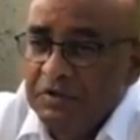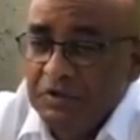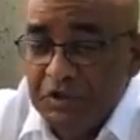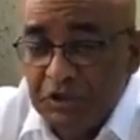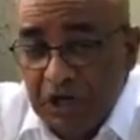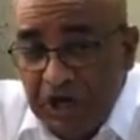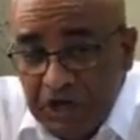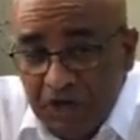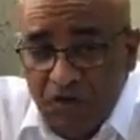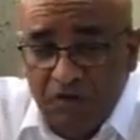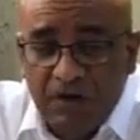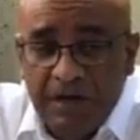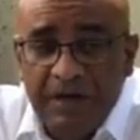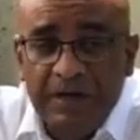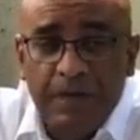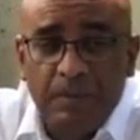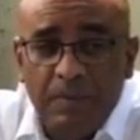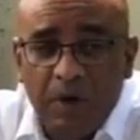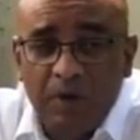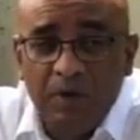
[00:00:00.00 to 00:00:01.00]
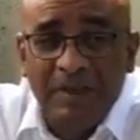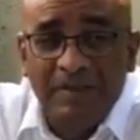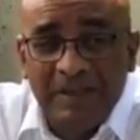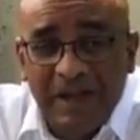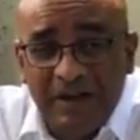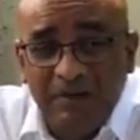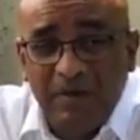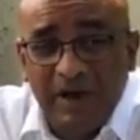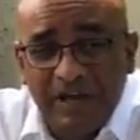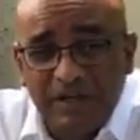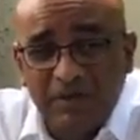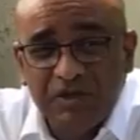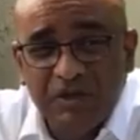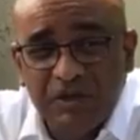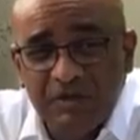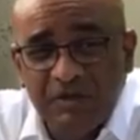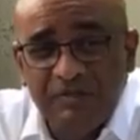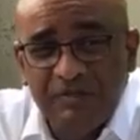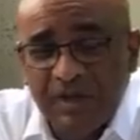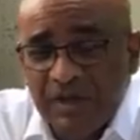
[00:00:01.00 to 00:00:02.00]
generally about the
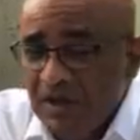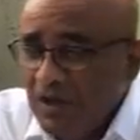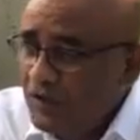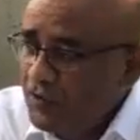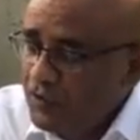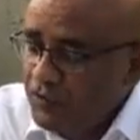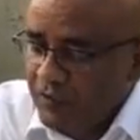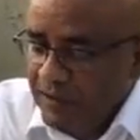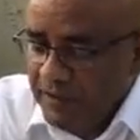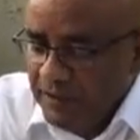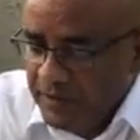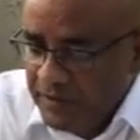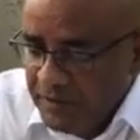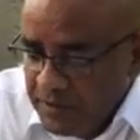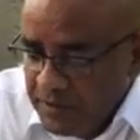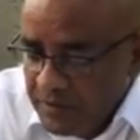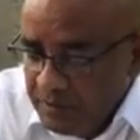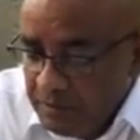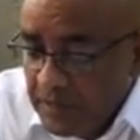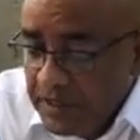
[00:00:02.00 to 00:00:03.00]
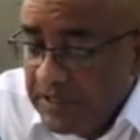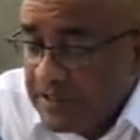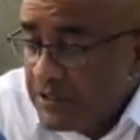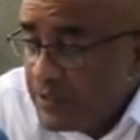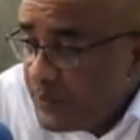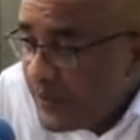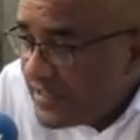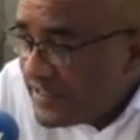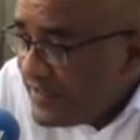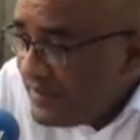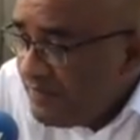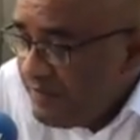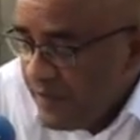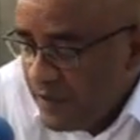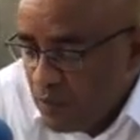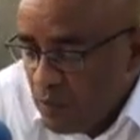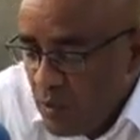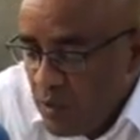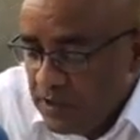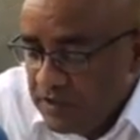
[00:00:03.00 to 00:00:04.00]
direction of the country, but the
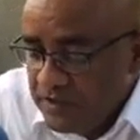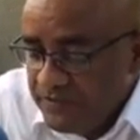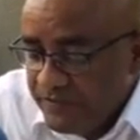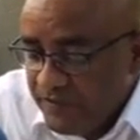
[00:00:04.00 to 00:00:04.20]
specific ones.